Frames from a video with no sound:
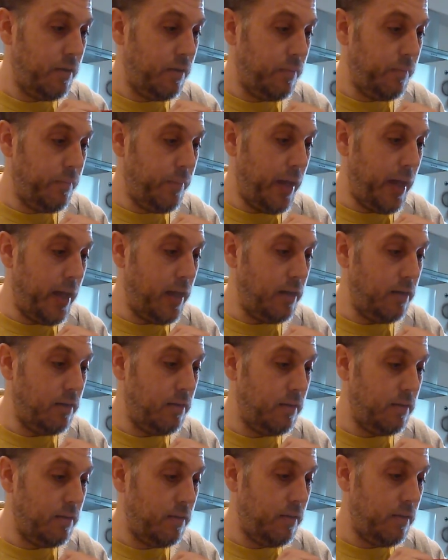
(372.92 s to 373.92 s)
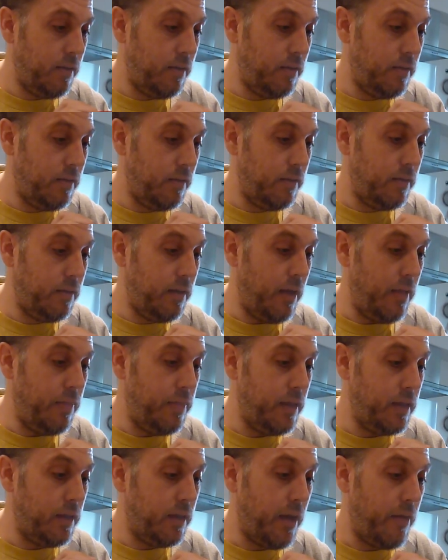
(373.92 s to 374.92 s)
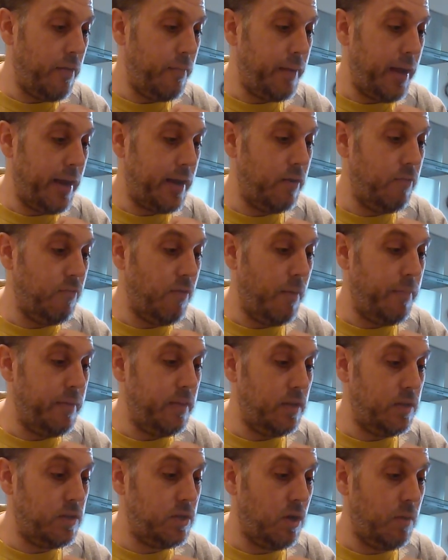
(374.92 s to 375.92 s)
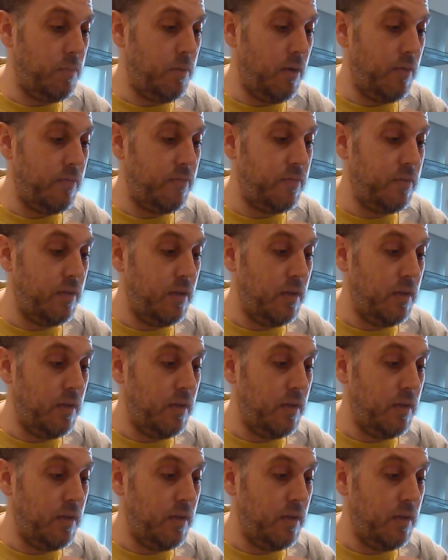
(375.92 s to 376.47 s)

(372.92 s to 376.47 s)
paint and then going back and rubbing the top off.